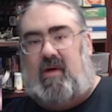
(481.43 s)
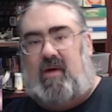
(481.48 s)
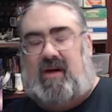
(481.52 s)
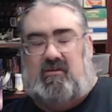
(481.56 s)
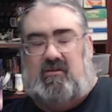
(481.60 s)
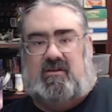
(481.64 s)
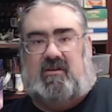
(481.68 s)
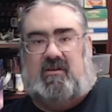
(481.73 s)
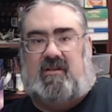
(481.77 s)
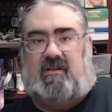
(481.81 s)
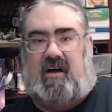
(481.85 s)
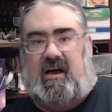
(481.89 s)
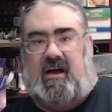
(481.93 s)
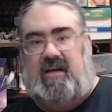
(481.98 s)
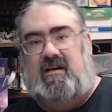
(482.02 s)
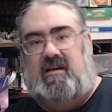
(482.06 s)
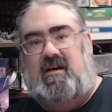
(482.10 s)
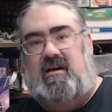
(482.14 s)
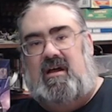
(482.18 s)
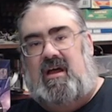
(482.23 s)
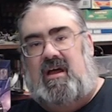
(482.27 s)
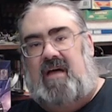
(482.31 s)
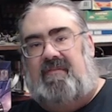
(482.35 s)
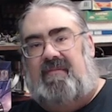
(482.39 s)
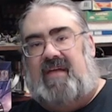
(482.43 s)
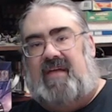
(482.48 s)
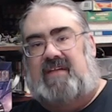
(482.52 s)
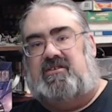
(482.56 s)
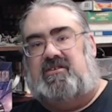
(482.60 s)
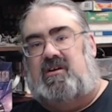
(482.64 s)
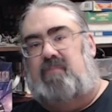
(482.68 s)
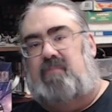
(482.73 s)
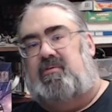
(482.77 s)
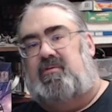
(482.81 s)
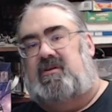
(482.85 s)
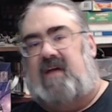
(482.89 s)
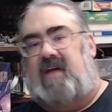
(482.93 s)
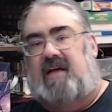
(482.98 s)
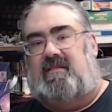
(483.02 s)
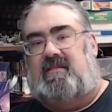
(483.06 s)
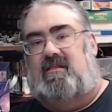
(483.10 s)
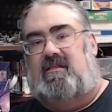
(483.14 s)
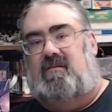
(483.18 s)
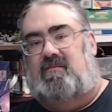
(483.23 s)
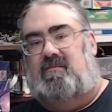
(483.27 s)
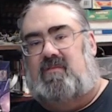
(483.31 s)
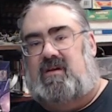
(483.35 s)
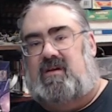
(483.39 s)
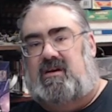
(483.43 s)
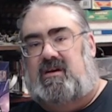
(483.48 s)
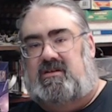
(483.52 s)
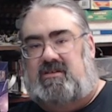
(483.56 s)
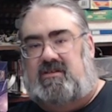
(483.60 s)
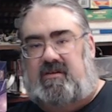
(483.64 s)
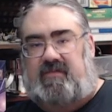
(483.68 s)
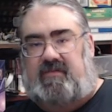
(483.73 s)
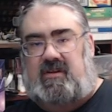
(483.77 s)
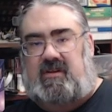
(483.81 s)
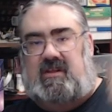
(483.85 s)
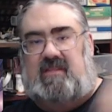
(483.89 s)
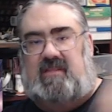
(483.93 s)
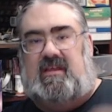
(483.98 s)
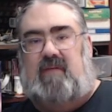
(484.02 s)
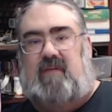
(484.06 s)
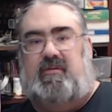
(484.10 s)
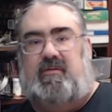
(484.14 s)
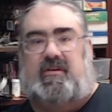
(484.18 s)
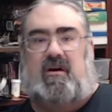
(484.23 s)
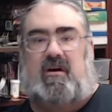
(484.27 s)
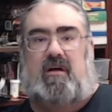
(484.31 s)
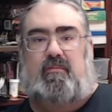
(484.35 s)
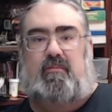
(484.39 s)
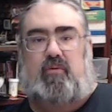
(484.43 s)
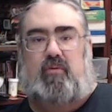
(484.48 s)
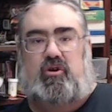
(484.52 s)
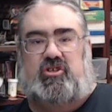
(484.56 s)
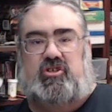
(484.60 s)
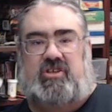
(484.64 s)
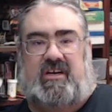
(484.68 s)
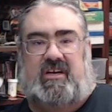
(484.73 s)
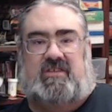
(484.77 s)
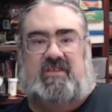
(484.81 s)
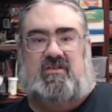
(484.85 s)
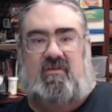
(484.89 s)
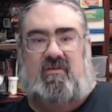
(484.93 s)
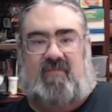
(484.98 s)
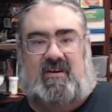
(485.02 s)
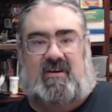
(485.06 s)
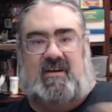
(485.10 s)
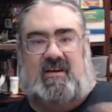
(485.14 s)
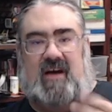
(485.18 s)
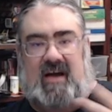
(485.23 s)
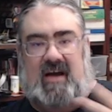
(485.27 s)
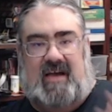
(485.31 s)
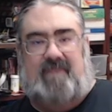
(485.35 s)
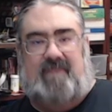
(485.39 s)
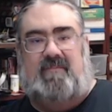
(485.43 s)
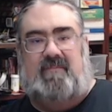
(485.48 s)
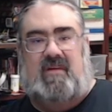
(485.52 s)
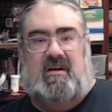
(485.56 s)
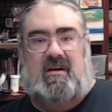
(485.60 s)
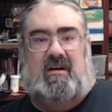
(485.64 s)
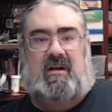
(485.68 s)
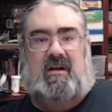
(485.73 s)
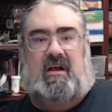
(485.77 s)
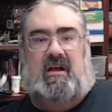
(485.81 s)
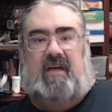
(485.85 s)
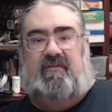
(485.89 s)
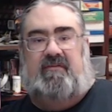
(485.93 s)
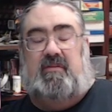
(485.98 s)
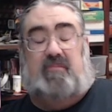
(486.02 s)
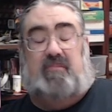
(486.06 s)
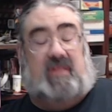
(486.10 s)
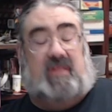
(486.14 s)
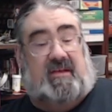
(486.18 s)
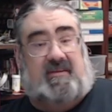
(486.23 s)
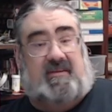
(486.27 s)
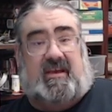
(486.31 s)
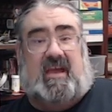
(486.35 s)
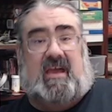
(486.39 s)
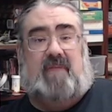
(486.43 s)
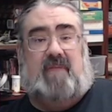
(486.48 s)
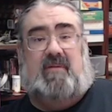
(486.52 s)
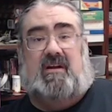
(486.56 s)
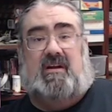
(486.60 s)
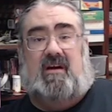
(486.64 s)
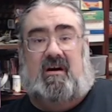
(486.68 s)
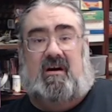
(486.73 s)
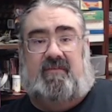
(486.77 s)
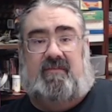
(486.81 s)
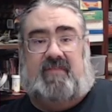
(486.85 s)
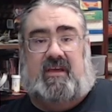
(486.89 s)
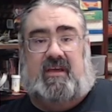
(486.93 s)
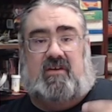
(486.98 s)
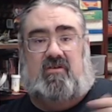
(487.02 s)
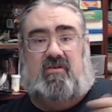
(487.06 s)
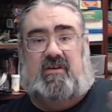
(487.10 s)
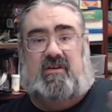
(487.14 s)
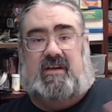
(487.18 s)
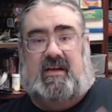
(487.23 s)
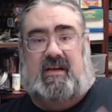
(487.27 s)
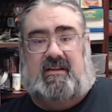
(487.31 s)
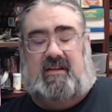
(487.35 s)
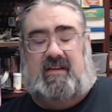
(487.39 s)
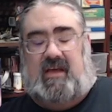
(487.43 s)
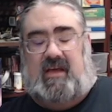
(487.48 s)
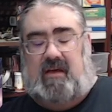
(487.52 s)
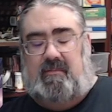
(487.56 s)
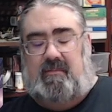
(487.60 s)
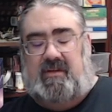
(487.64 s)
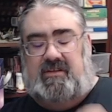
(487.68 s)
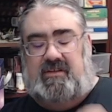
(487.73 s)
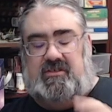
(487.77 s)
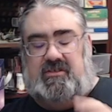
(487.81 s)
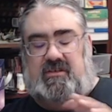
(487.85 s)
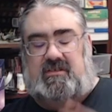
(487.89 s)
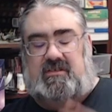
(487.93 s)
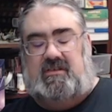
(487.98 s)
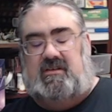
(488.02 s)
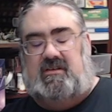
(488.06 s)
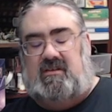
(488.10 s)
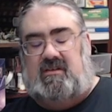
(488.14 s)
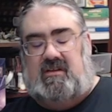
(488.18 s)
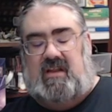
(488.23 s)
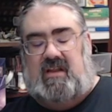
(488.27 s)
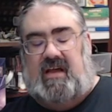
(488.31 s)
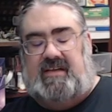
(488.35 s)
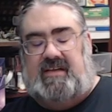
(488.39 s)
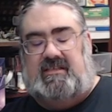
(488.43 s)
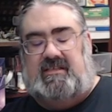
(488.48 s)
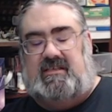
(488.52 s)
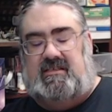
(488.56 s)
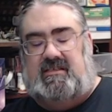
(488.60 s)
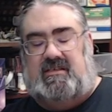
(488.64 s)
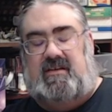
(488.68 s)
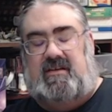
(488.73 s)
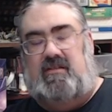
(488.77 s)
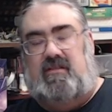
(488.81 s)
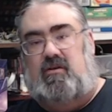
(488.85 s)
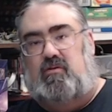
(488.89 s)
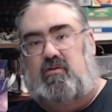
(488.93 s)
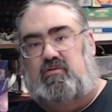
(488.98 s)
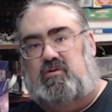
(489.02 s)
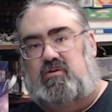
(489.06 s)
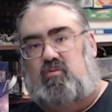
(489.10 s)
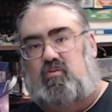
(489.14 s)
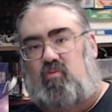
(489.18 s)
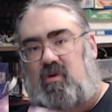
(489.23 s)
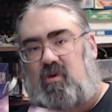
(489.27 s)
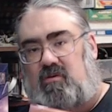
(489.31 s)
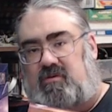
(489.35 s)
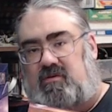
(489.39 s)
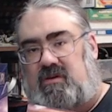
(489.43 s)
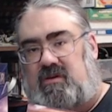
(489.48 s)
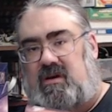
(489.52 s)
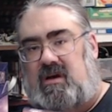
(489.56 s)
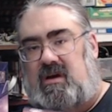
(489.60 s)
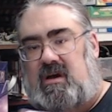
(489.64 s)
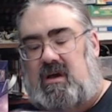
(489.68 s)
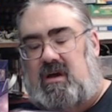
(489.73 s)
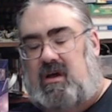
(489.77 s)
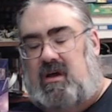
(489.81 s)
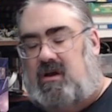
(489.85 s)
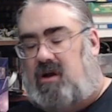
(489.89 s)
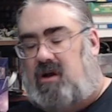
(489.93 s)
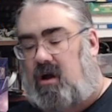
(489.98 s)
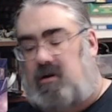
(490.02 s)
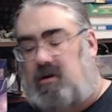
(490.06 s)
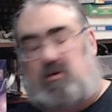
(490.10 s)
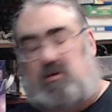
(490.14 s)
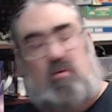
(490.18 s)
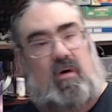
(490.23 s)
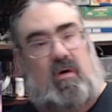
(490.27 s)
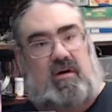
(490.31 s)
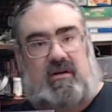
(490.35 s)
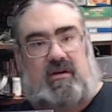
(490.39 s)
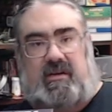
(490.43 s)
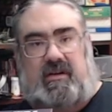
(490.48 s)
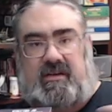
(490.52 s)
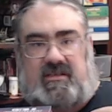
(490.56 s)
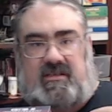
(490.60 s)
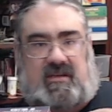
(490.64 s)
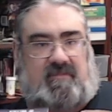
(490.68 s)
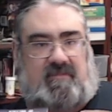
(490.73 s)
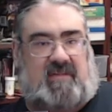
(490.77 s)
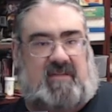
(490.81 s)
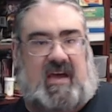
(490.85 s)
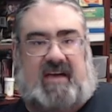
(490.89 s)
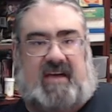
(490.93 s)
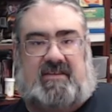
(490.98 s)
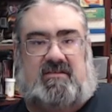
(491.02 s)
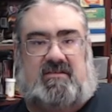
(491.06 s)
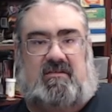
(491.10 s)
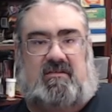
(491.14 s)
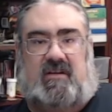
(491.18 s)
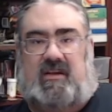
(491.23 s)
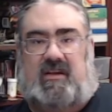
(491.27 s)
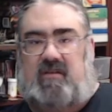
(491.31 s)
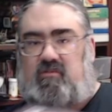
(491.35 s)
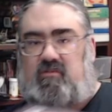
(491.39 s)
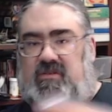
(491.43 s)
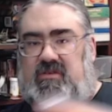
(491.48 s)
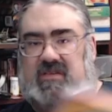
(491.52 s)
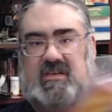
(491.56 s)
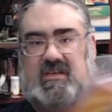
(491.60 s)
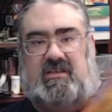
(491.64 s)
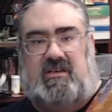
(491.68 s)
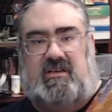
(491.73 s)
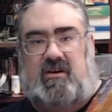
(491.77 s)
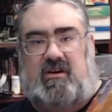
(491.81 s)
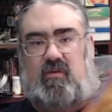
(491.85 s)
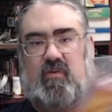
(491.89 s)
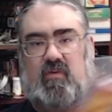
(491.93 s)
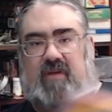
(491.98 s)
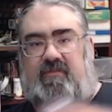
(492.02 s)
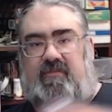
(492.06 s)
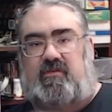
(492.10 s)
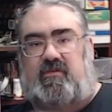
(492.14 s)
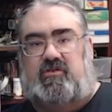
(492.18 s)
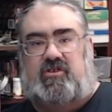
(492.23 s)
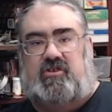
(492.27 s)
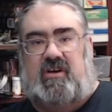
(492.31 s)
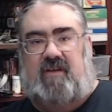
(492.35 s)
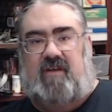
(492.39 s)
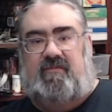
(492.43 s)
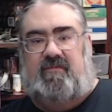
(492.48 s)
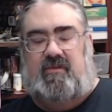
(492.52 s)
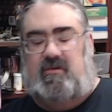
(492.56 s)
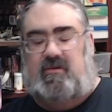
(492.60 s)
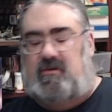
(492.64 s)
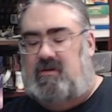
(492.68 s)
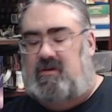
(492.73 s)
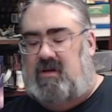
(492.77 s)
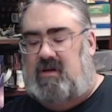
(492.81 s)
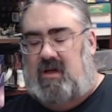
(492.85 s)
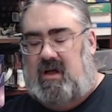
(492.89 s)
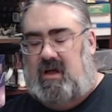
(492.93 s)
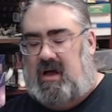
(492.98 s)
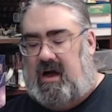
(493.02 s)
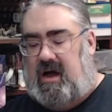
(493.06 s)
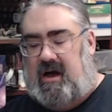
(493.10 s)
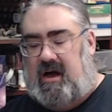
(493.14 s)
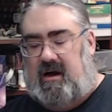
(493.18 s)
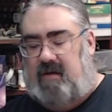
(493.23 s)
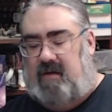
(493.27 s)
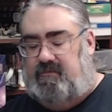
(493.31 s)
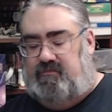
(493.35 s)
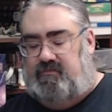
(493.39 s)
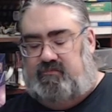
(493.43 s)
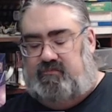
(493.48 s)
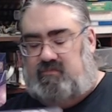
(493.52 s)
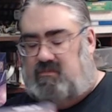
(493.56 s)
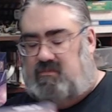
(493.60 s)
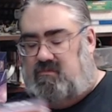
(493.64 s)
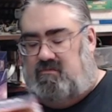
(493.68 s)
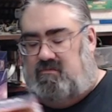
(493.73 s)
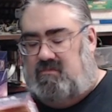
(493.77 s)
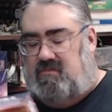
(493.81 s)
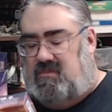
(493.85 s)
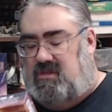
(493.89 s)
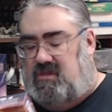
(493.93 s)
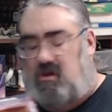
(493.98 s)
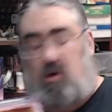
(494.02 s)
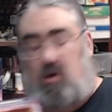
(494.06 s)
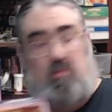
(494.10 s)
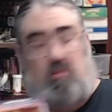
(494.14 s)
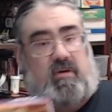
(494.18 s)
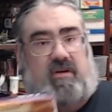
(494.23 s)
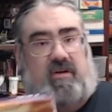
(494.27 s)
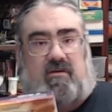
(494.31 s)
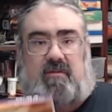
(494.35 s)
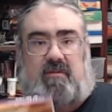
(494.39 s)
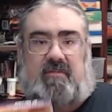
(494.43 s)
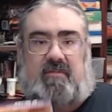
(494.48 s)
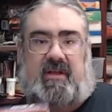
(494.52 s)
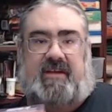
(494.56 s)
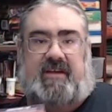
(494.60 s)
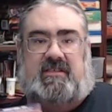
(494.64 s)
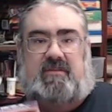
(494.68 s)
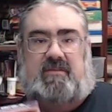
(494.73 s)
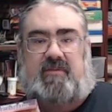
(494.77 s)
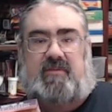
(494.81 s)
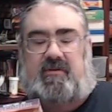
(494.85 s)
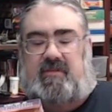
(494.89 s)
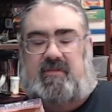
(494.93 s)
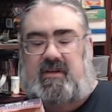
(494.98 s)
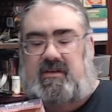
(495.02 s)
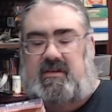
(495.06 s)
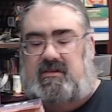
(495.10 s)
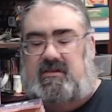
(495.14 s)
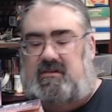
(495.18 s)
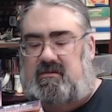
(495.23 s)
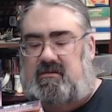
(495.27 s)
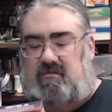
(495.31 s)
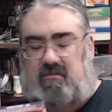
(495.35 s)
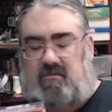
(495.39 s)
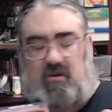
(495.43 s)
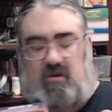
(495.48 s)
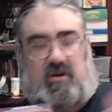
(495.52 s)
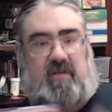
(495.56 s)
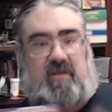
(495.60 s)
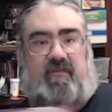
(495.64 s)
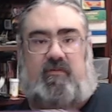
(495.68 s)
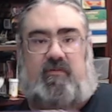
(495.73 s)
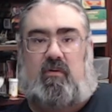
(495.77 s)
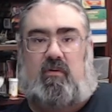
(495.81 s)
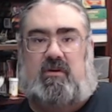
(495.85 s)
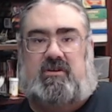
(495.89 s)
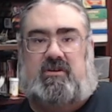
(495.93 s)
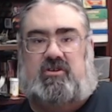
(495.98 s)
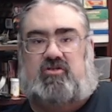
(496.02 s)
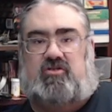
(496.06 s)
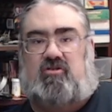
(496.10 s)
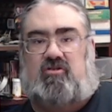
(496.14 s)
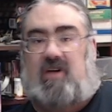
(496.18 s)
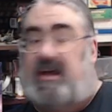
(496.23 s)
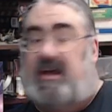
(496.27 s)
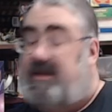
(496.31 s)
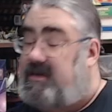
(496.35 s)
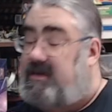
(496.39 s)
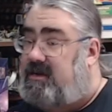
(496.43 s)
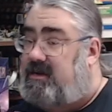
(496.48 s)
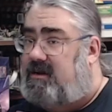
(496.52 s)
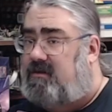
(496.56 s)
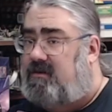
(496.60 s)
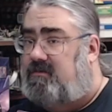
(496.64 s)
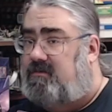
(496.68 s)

a lot. That's going to protect them. Because if you did that with cardboard chits over time, if you play the game enough, they could get damaged. It's nice to see those won't. Card quality seemed excellent. It was easy to riffle shuffle. No real complaints about this. Looking forward to trying it out.